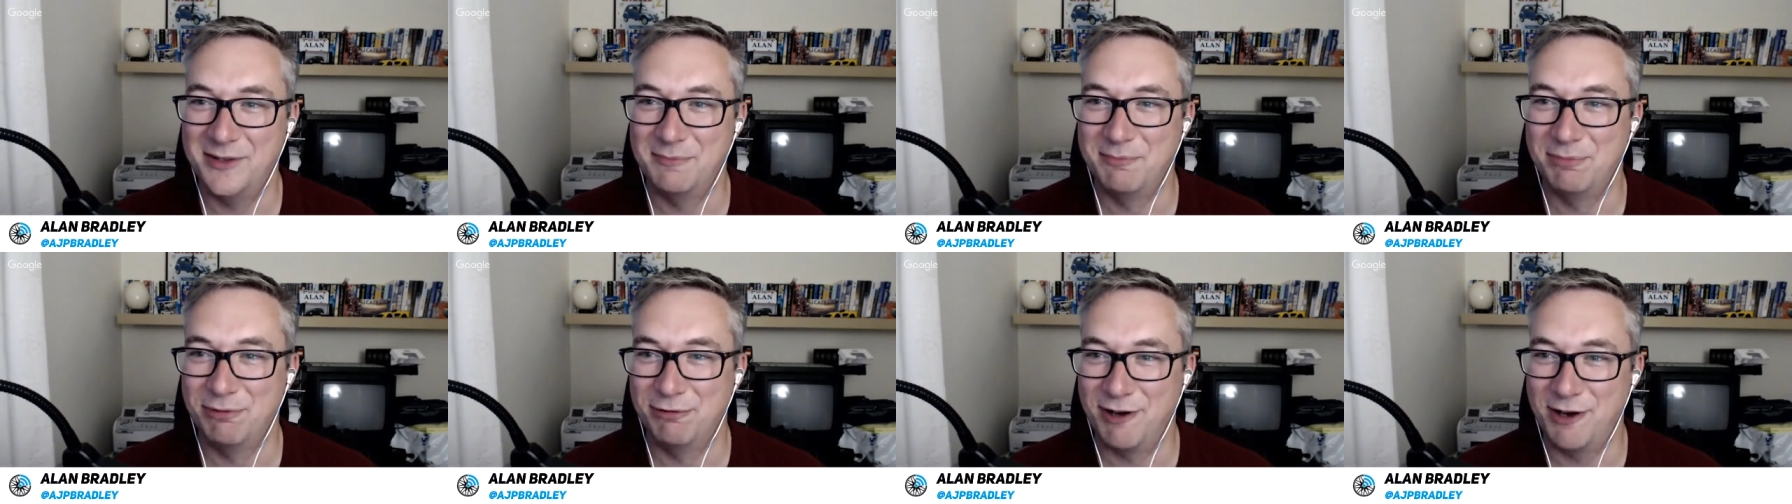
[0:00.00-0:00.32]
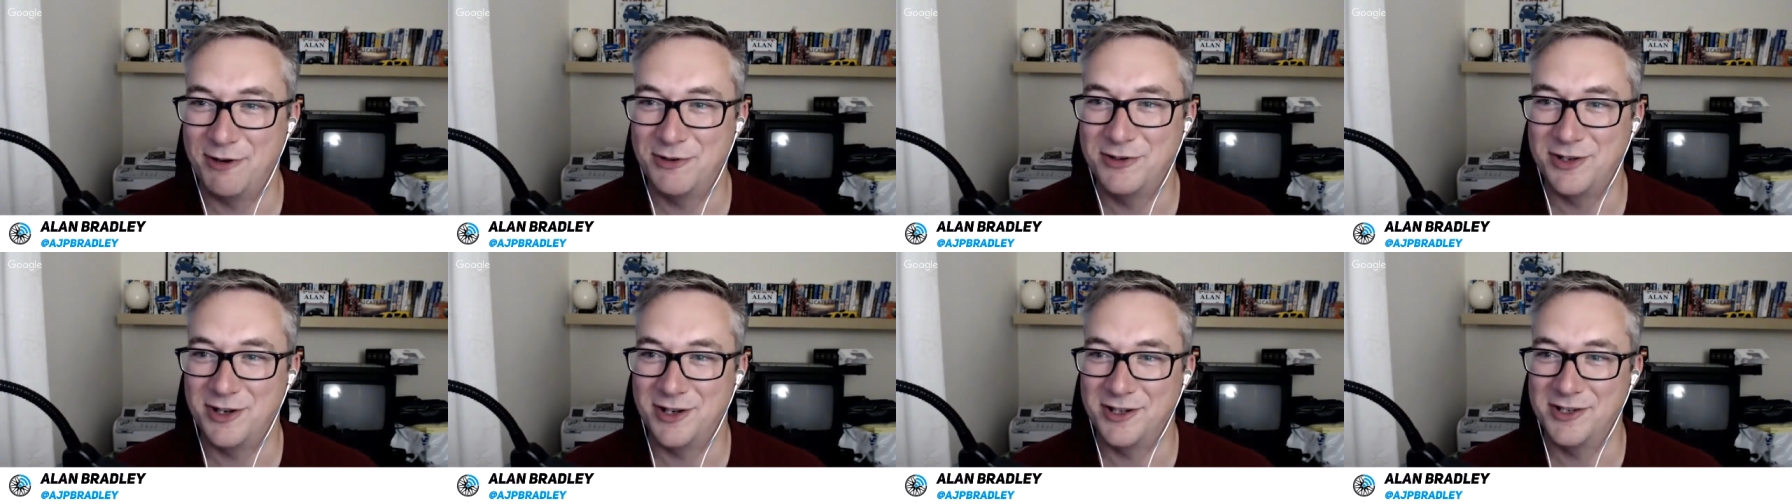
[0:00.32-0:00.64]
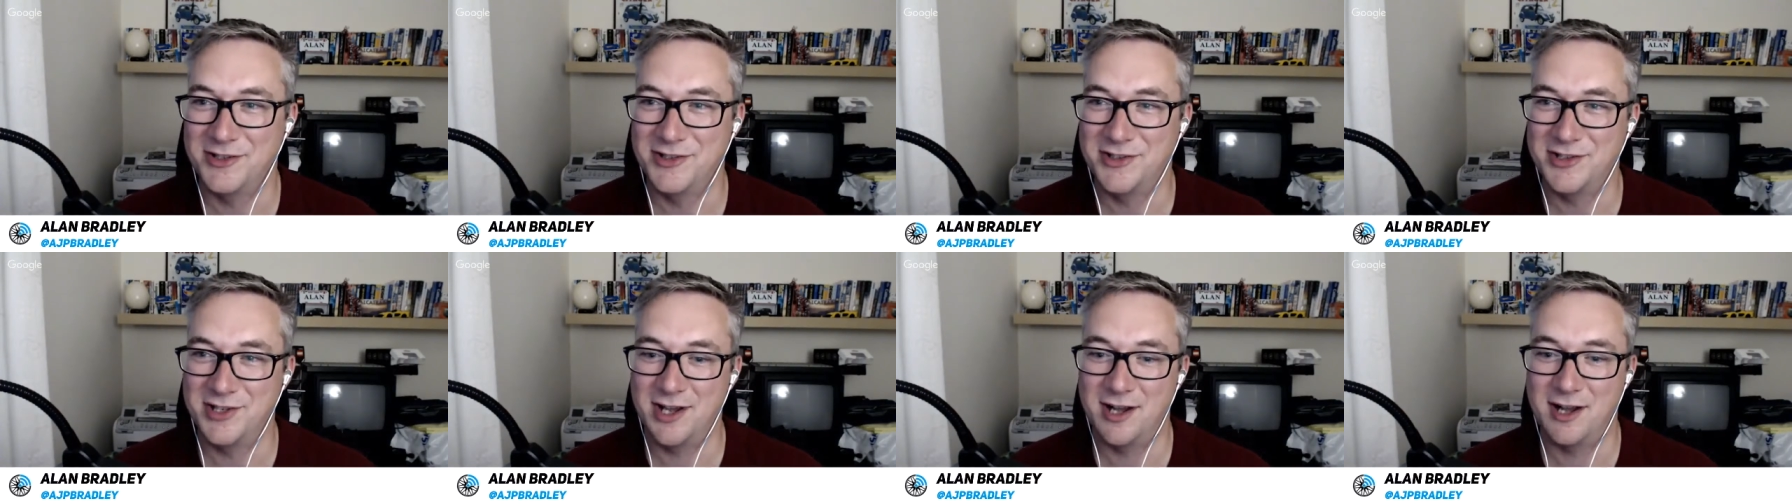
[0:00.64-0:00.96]
Proton
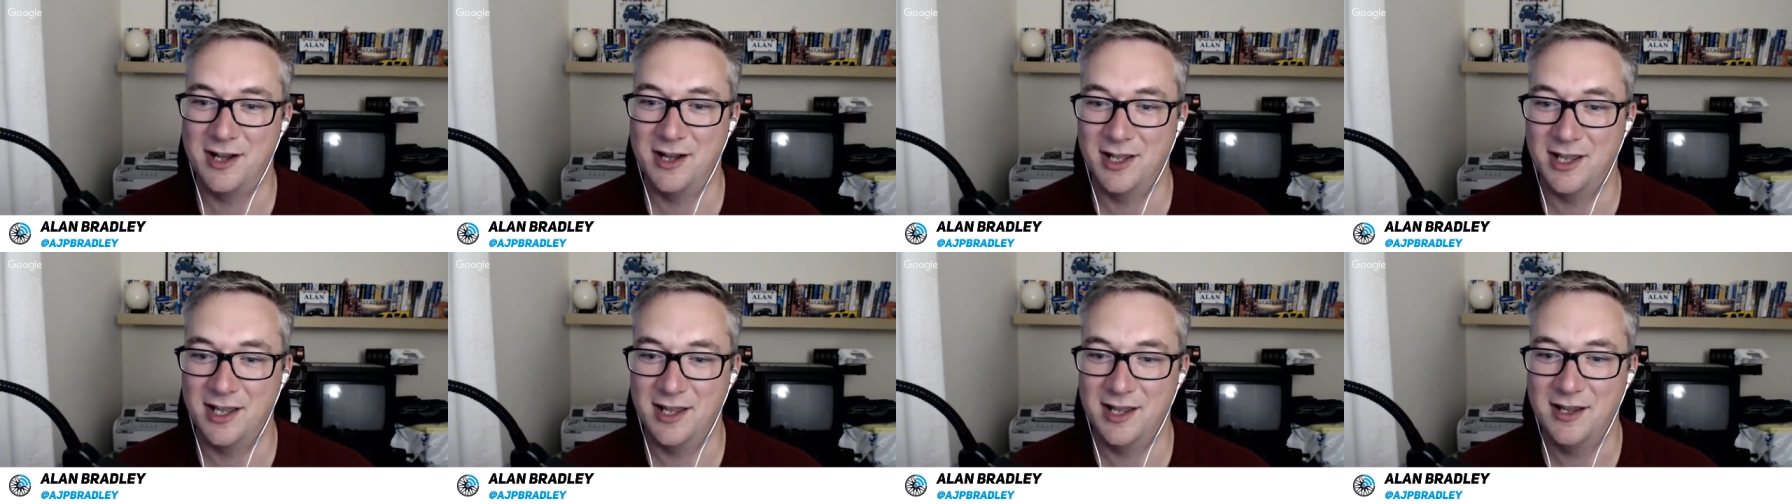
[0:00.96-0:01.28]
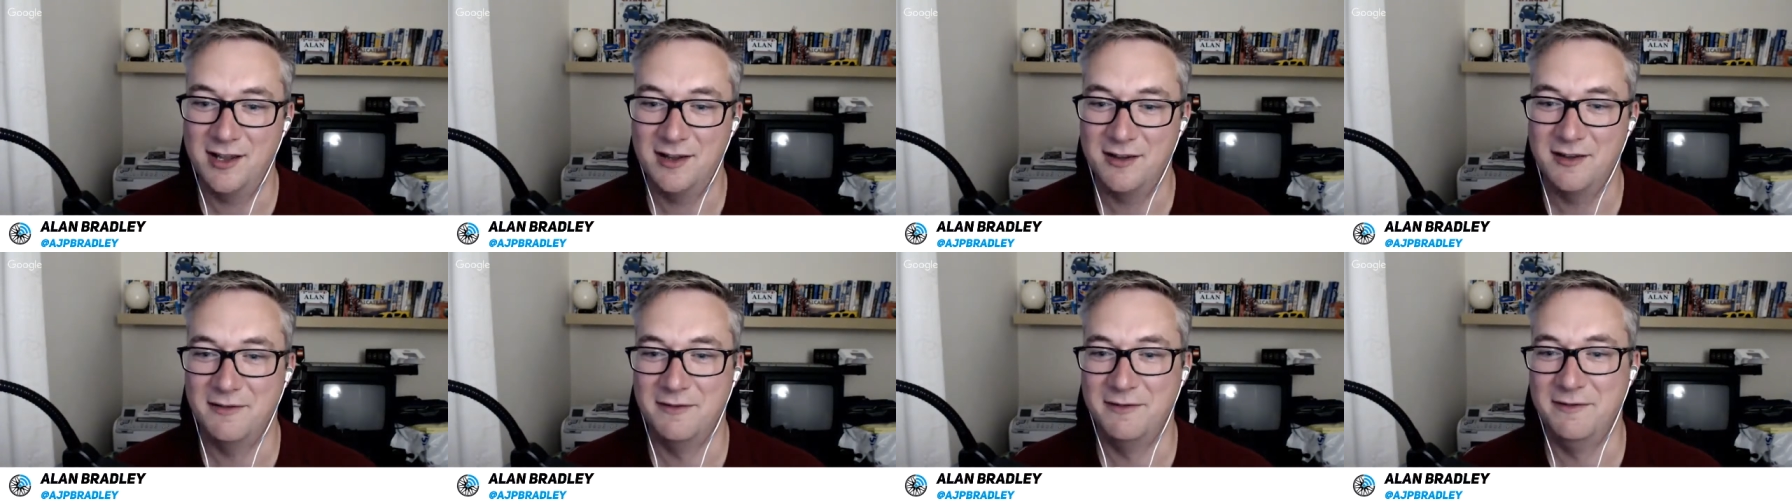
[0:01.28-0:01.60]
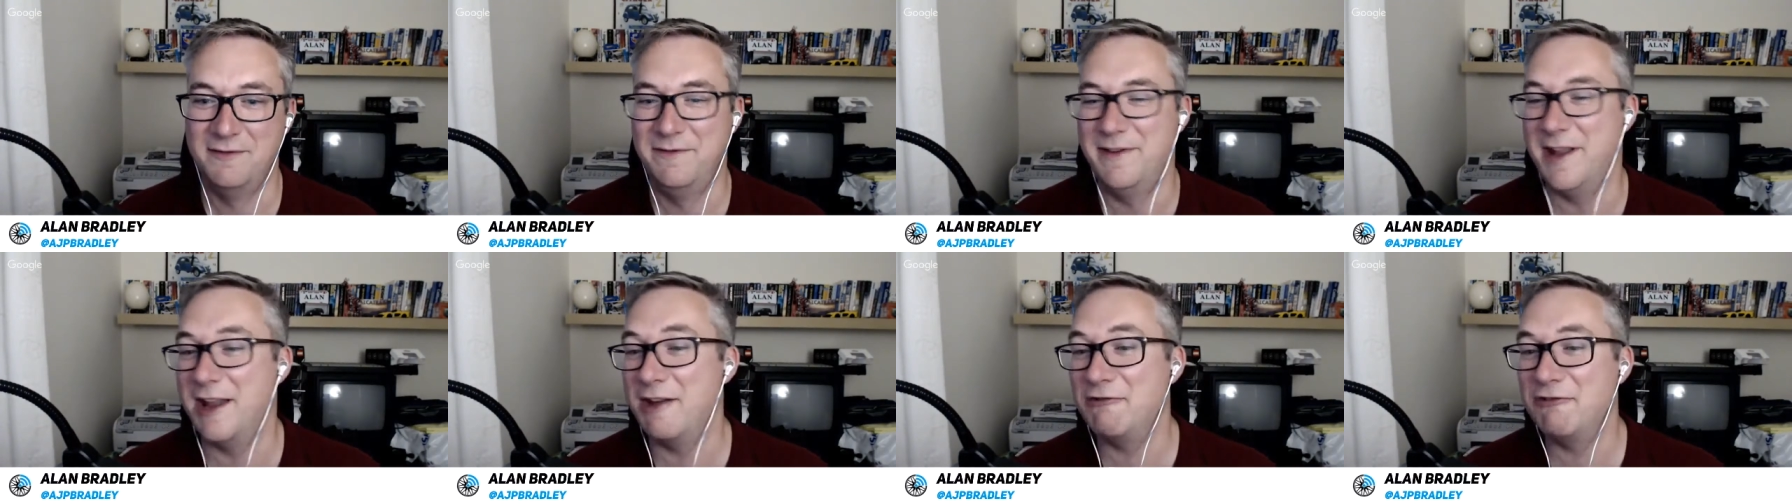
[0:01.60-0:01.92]
Saga
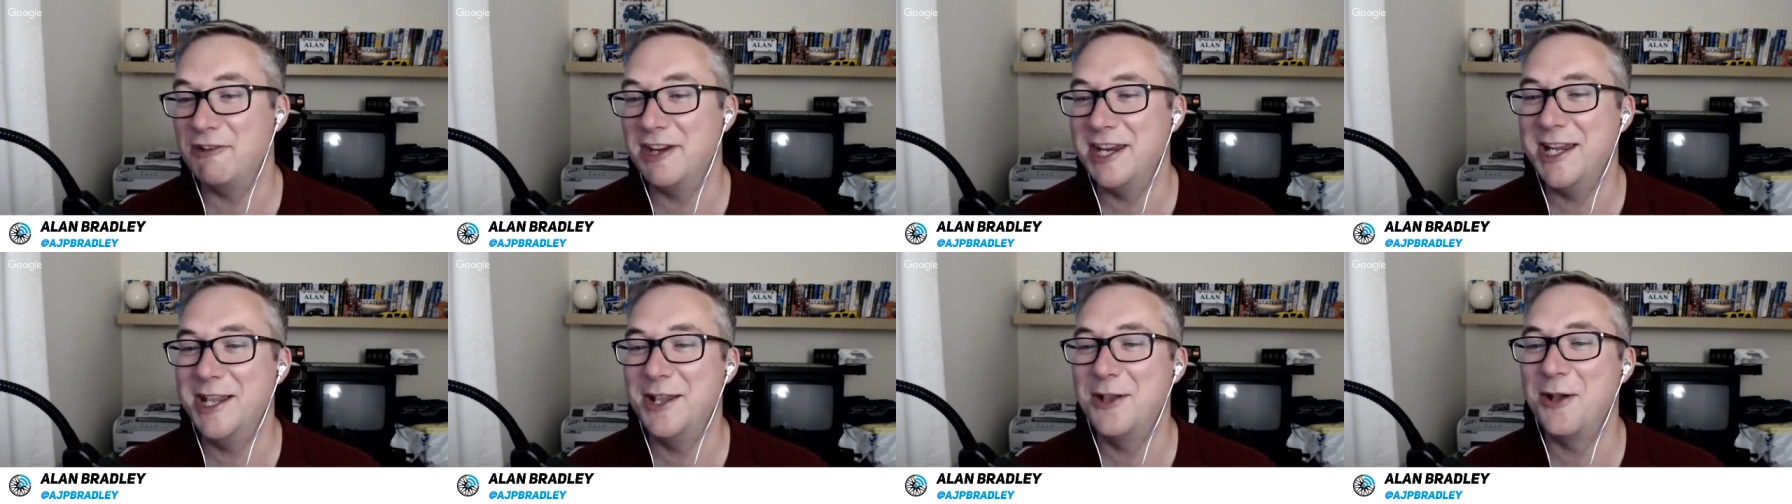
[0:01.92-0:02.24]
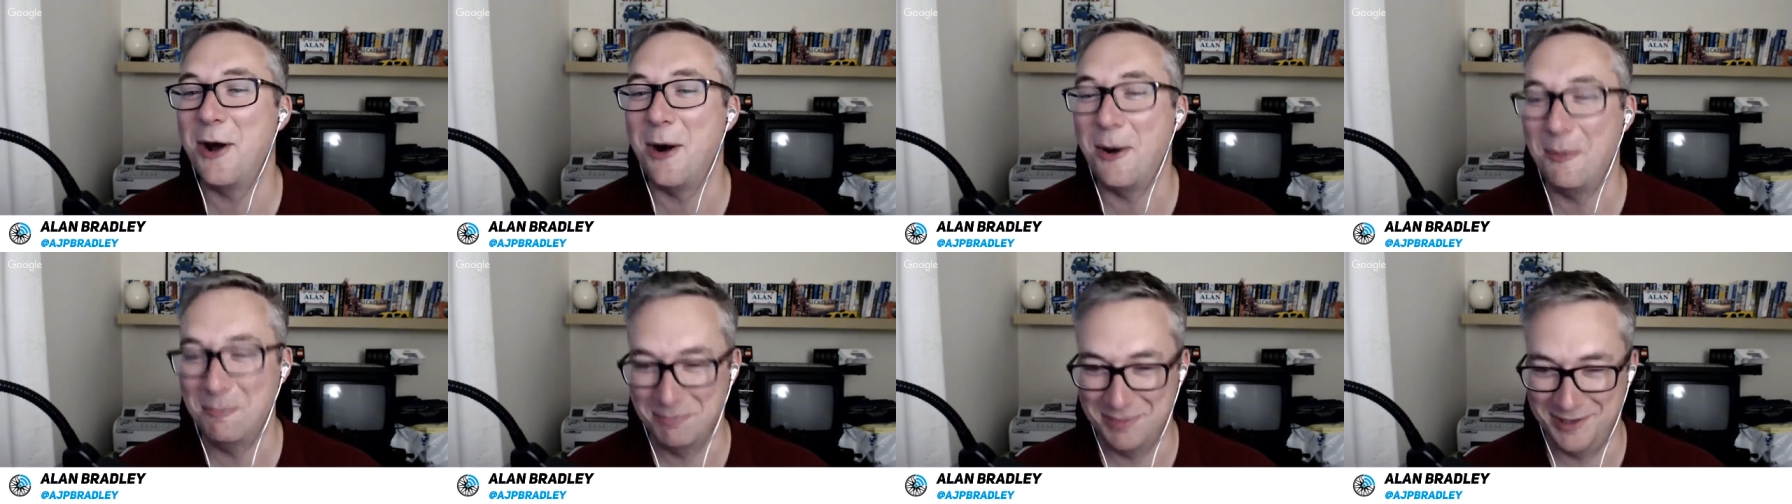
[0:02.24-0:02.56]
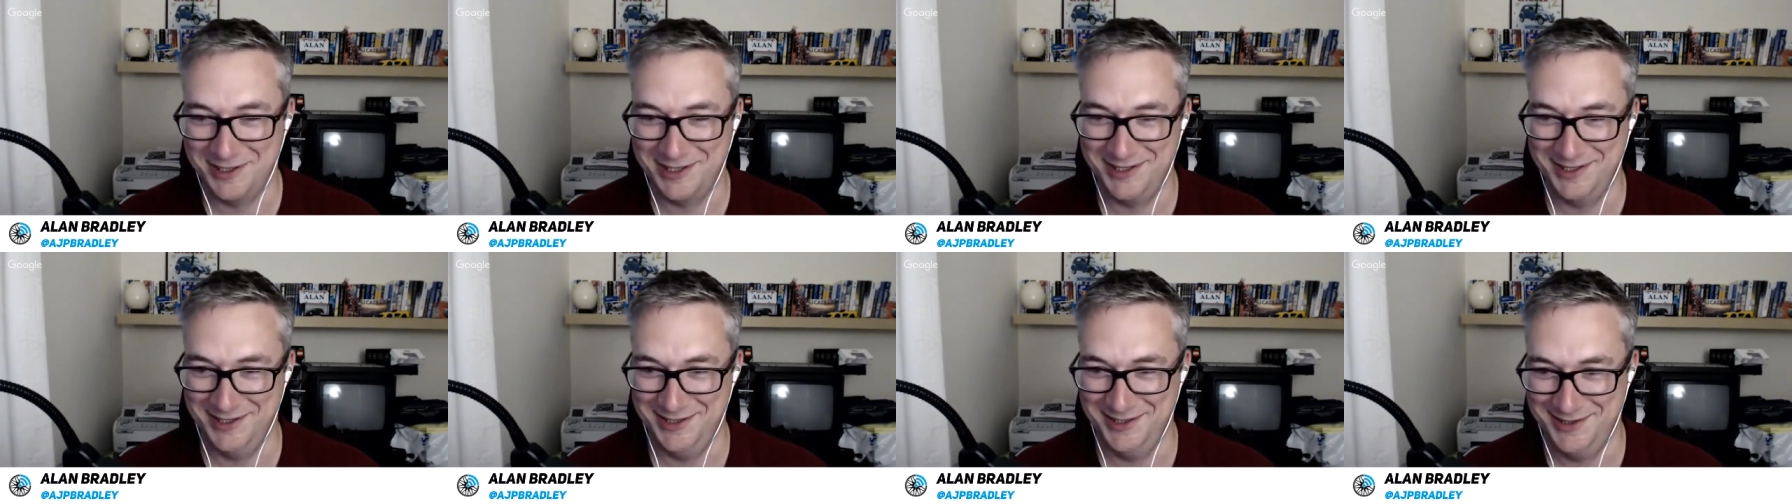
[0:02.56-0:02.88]
very
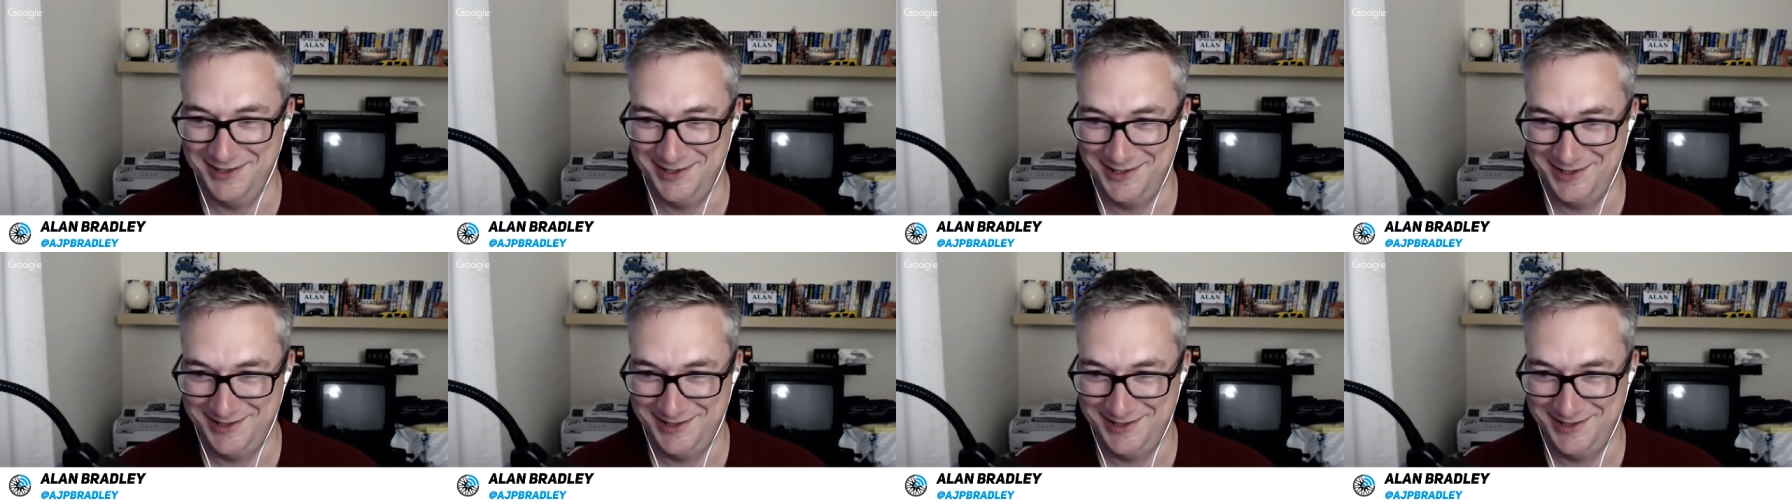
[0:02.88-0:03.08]
competent.